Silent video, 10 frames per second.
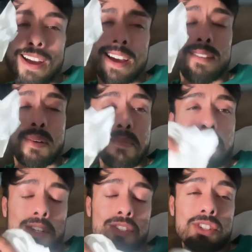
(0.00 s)
I have a
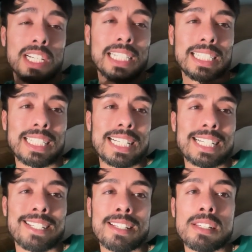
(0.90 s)
bunch of
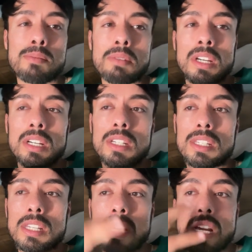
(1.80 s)
Kleenexes
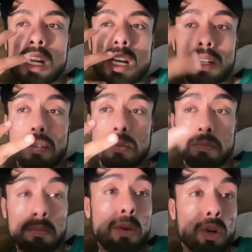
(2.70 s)
because
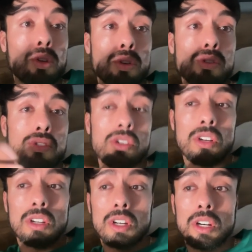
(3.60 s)
mucus
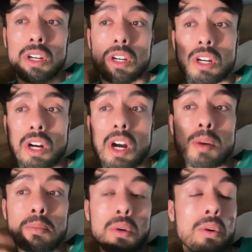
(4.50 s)

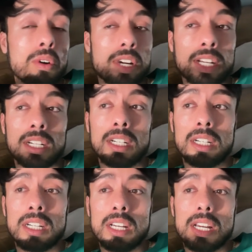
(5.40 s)
are pouring
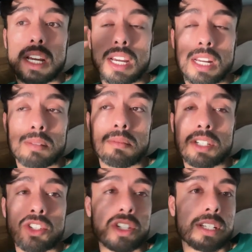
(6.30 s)
and I'm
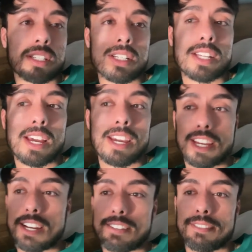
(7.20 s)
congested
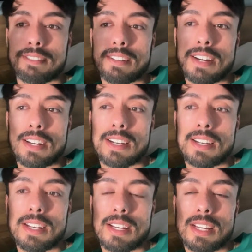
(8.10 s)
AF.
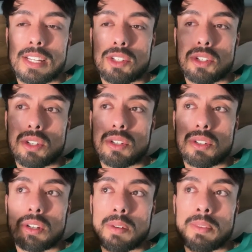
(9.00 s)

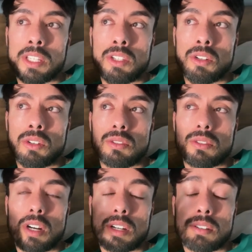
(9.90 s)
So, I mean,
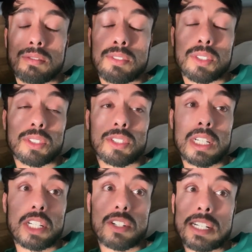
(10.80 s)
I don't feel
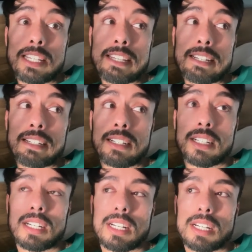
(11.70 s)
sick or anything.
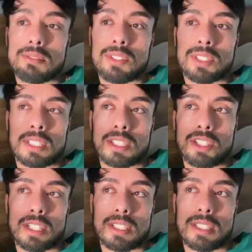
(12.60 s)
I'm just
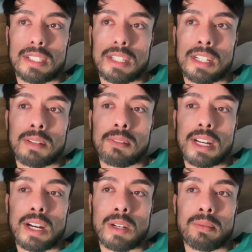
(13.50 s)
congested. And I'm
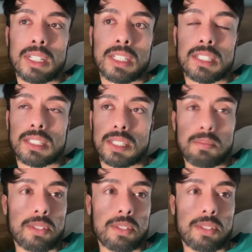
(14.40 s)
like, how am I going to sleep